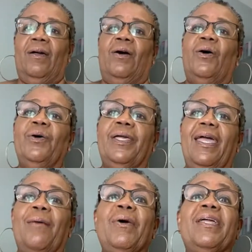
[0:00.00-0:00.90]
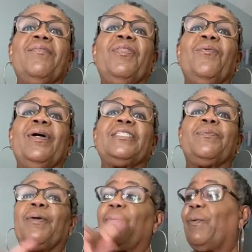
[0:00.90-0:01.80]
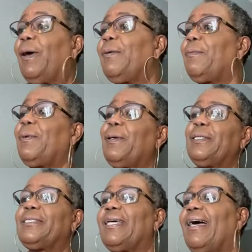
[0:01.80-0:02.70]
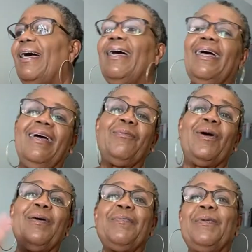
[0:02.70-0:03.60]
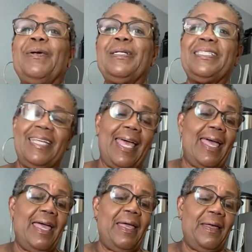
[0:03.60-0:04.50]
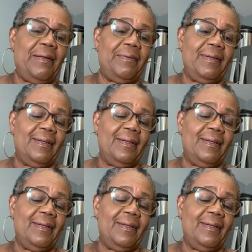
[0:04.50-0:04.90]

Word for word: Okay, I'm going to give you the recipe one more time, one more time.